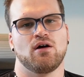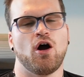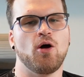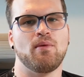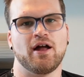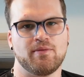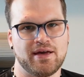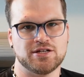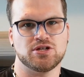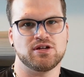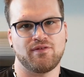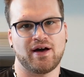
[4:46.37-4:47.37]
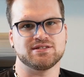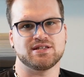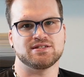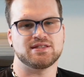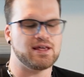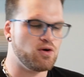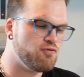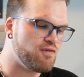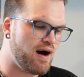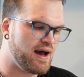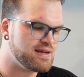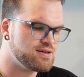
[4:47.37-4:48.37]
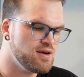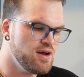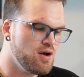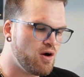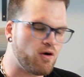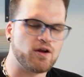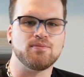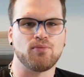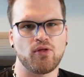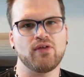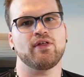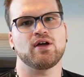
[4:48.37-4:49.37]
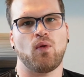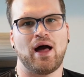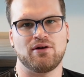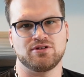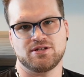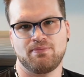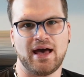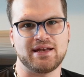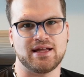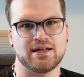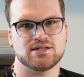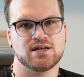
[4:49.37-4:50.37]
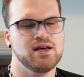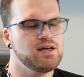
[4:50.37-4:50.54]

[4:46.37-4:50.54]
home automation devices that you'll find are completely cloud dependent.